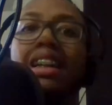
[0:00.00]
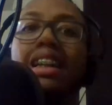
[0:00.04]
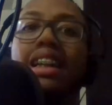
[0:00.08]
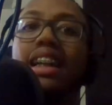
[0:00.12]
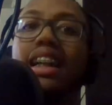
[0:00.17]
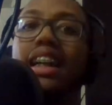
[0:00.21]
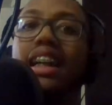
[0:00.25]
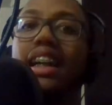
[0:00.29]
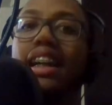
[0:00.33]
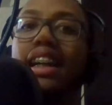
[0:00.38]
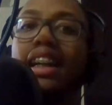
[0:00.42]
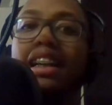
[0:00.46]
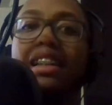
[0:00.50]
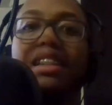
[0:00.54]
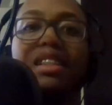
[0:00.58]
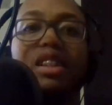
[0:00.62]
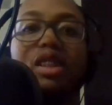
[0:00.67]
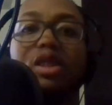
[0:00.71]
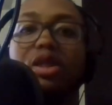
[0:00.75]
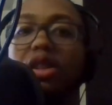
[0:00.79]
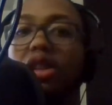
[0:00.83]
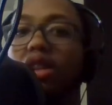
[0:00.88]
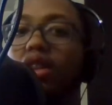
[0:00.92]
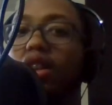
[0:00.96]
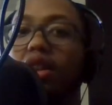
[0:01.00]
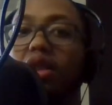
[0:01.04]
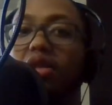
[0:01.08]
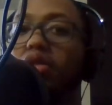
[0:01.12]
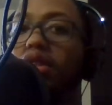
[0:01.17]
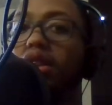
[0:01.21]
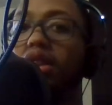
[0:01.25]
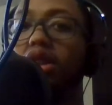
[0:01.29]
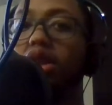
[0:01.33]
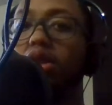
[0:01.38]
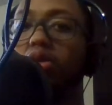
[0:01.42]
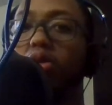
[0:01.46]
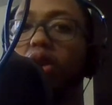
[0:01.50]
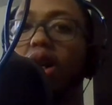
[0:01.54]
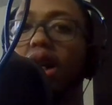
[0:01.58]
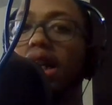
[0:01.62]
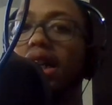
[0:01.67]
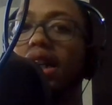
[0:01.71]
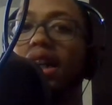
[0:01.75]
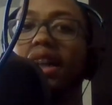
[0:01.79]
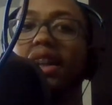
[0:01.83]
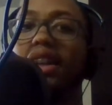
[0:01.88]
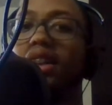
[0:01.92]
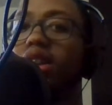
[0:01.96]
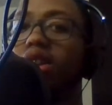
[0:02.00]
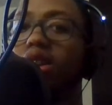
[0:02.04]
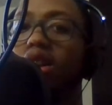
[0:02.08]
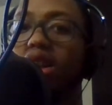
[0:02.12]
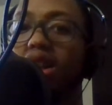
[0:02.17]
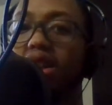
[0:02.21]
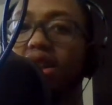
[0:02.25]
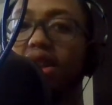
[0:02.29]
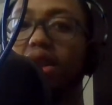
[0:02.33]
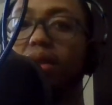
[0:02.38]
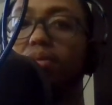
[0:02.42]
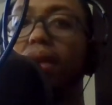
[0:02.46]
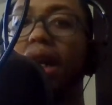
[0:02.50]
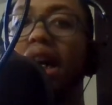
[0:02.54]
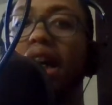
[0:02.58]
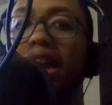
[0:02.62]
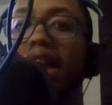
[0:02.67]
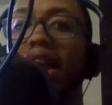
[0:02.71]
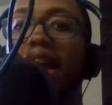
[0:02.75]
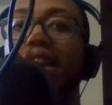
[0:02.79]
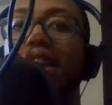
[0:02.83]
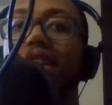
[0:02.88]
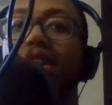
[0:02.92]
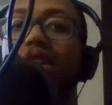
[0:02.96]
And those are other reasons why I started this podcast.